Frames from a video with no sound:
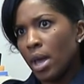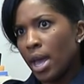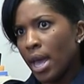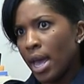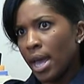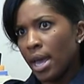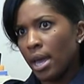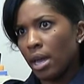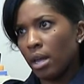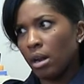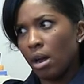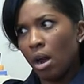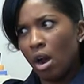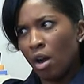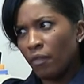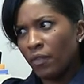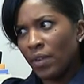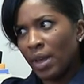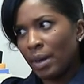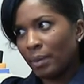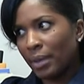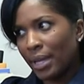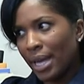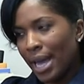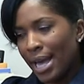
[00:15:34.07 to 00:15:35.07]
And our
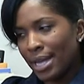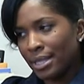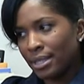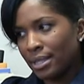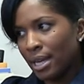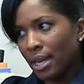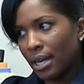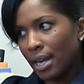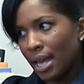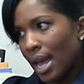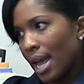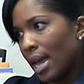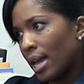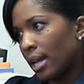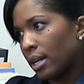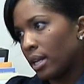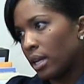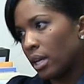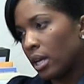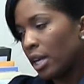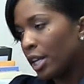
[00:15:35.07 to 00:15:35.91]
family has not had